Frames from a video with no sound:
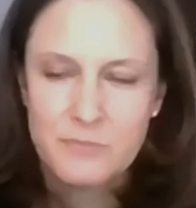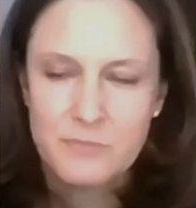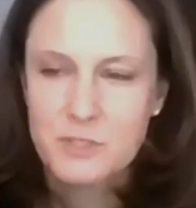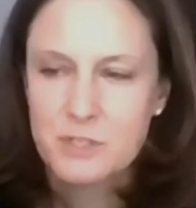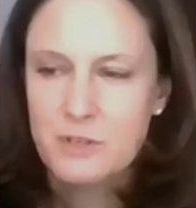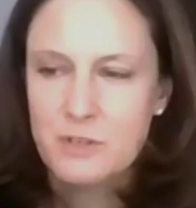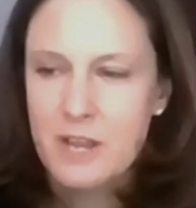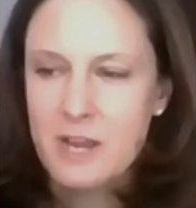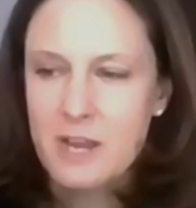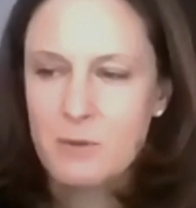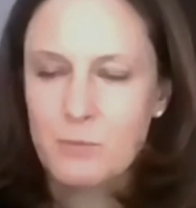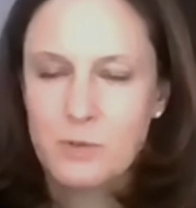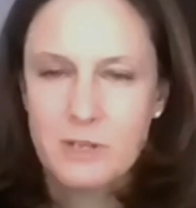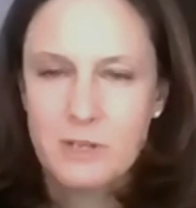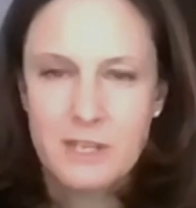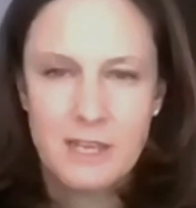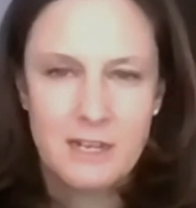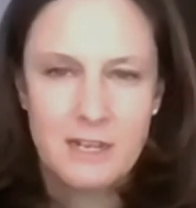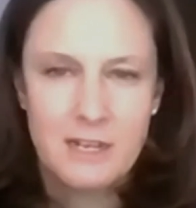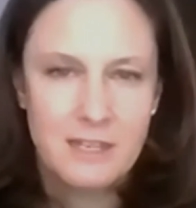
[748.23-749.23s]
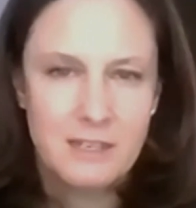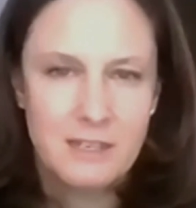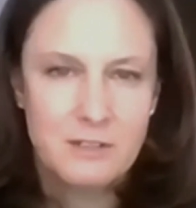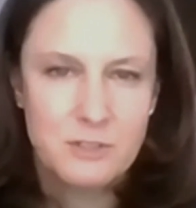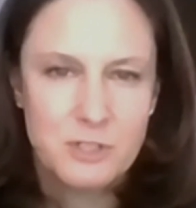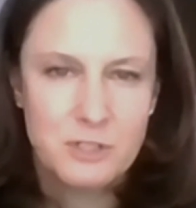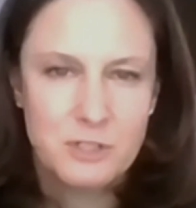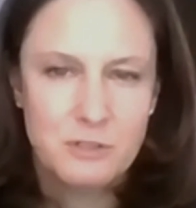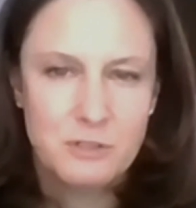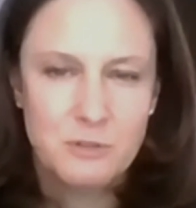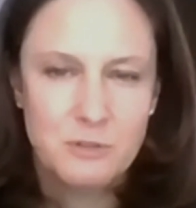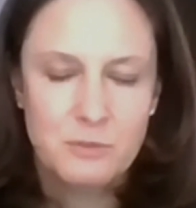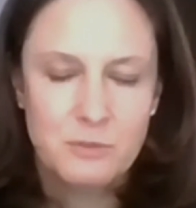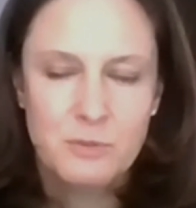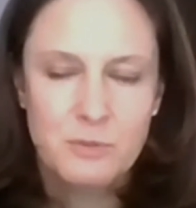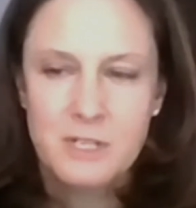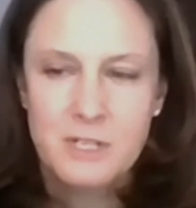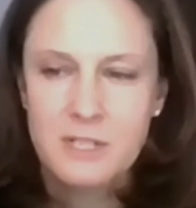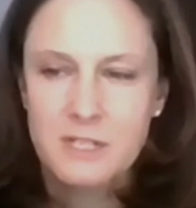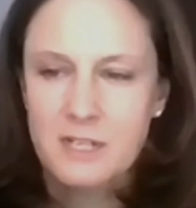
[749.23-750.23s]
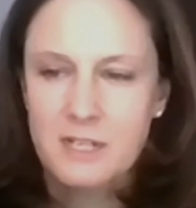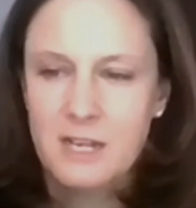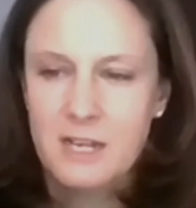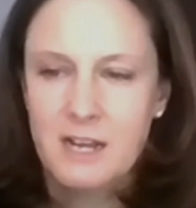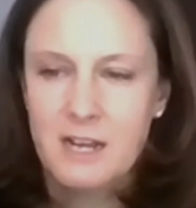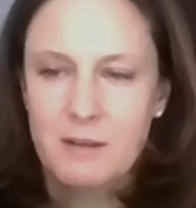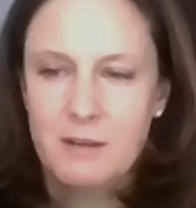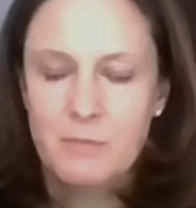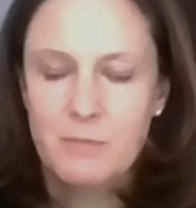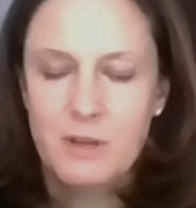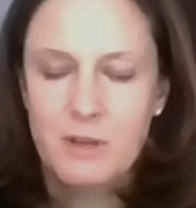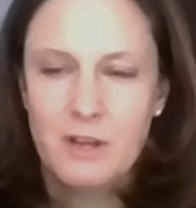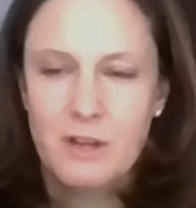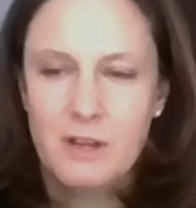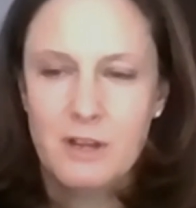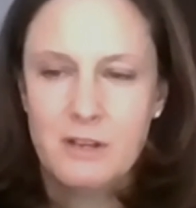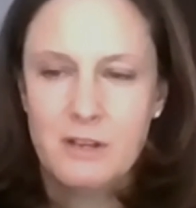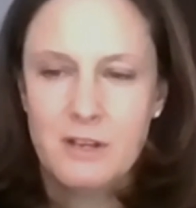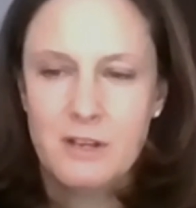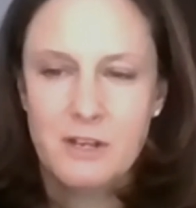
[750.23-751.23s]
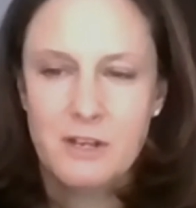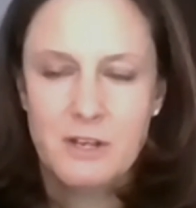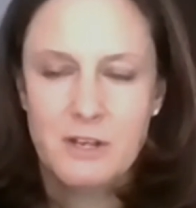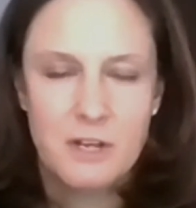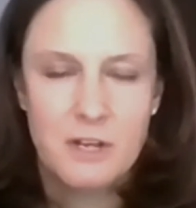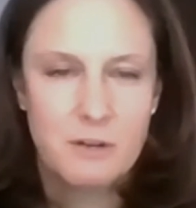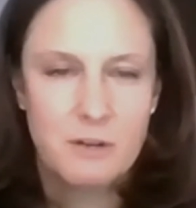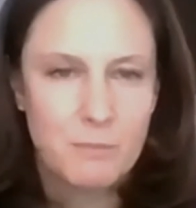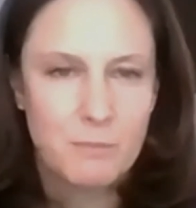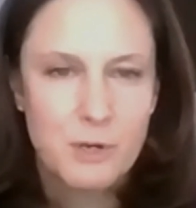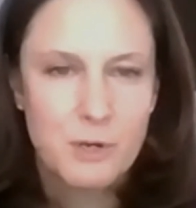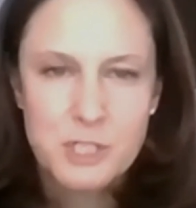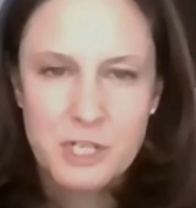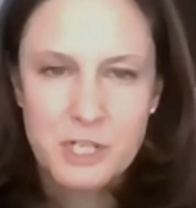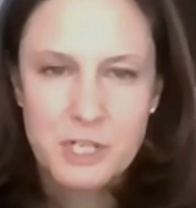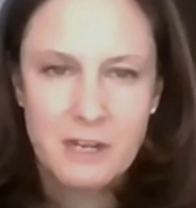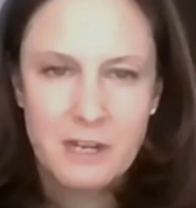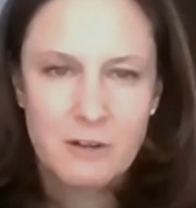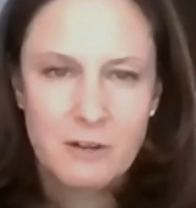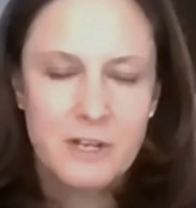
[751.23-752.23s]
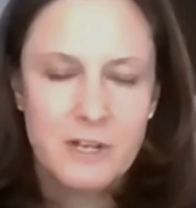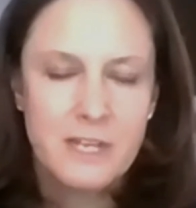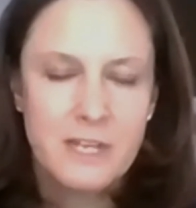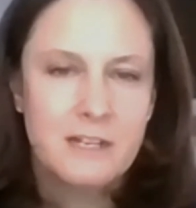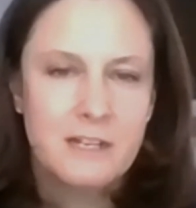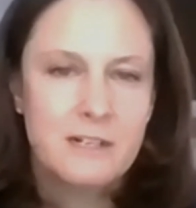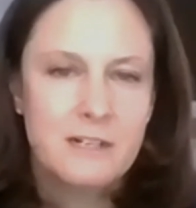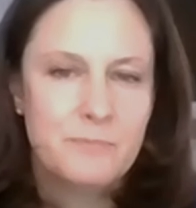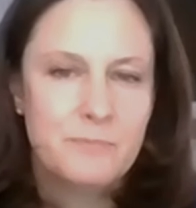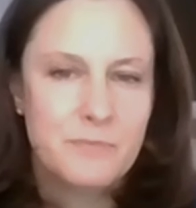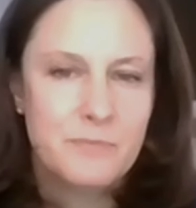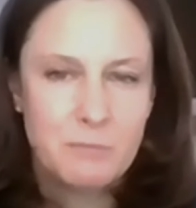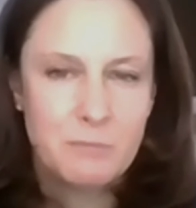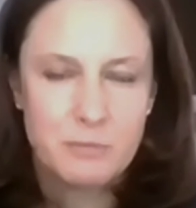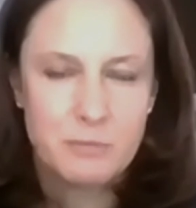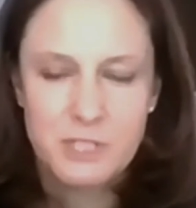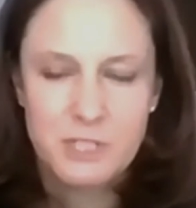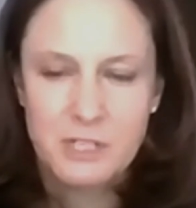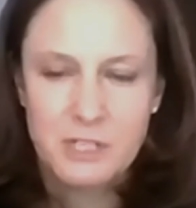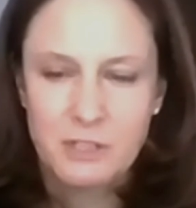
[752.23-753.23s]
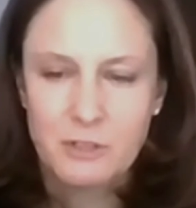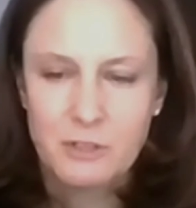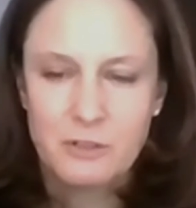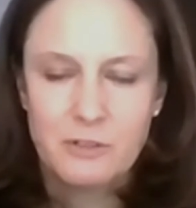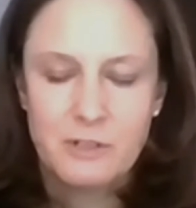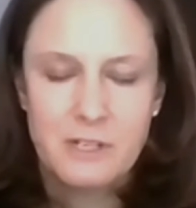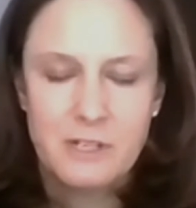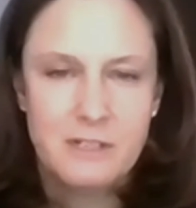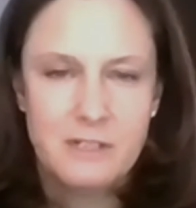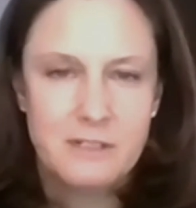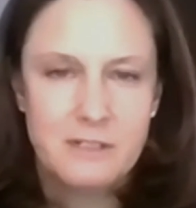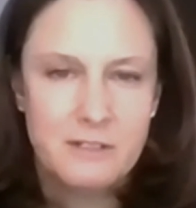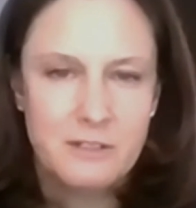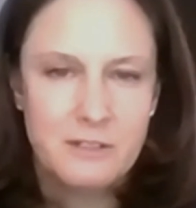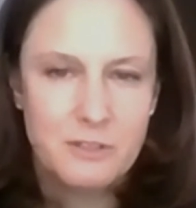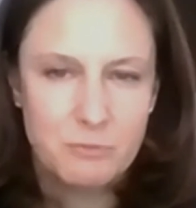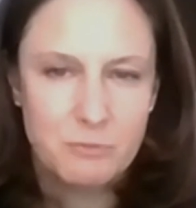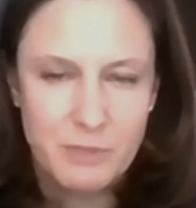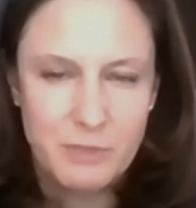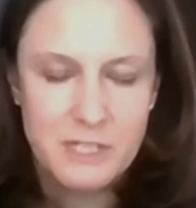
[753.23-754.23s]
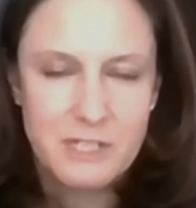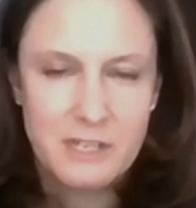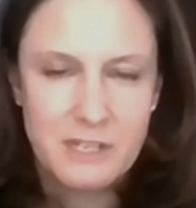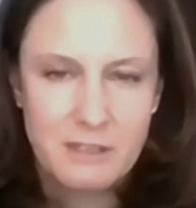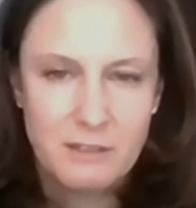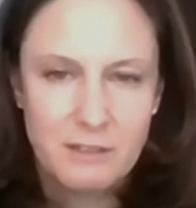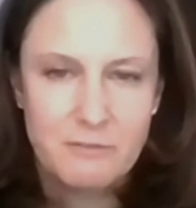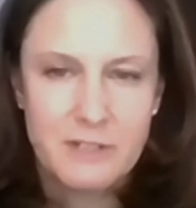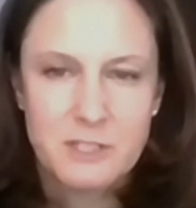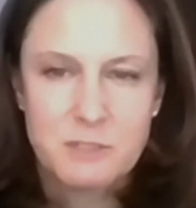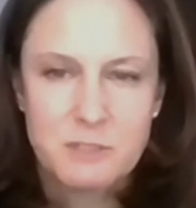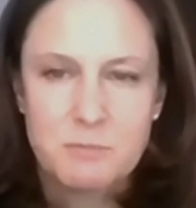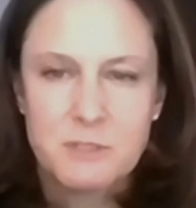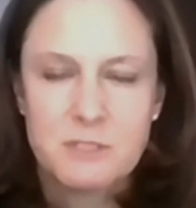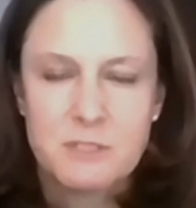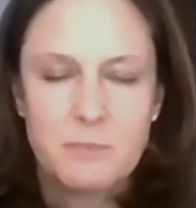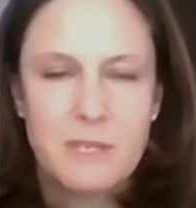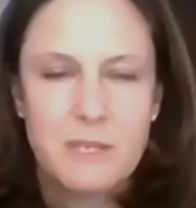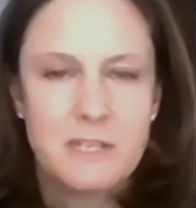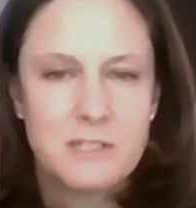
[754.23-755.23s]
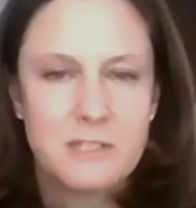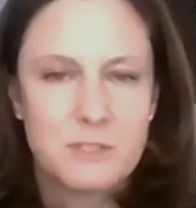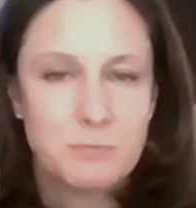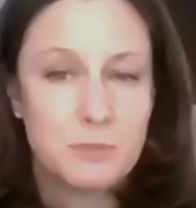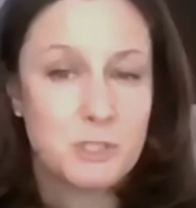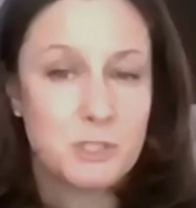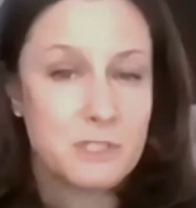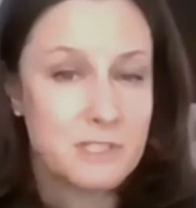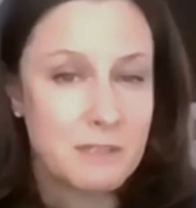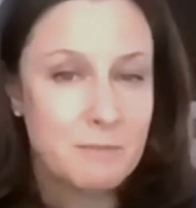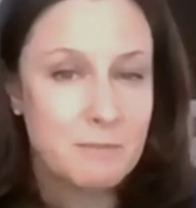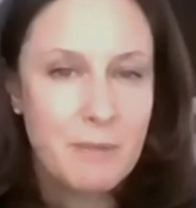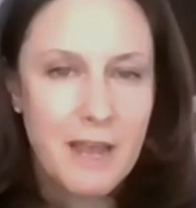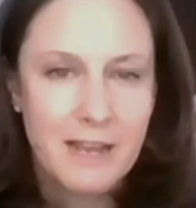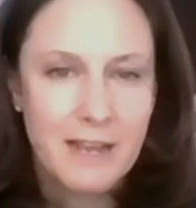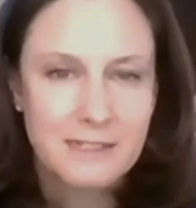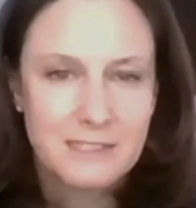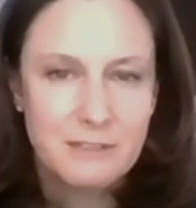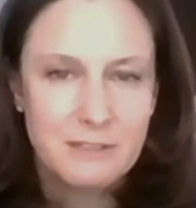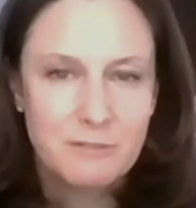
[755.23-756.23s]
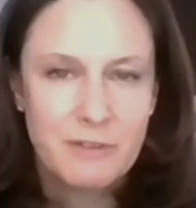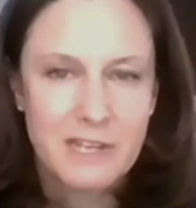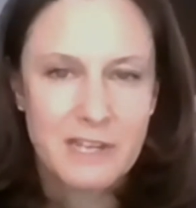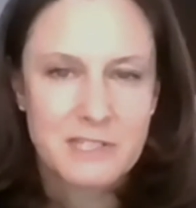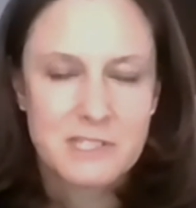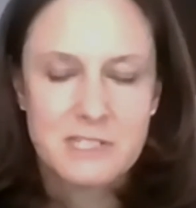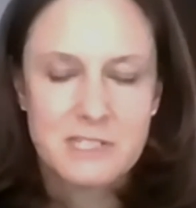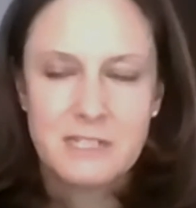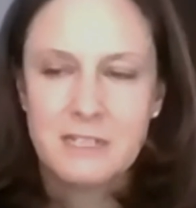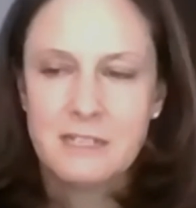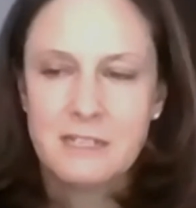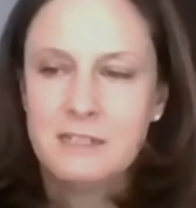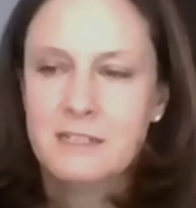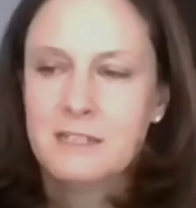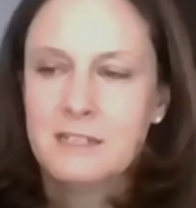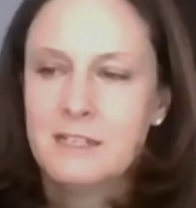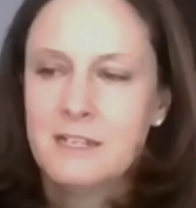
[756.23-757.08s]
So now we're getting into an emerging area, in particular in the retail investment space, which is impact investing,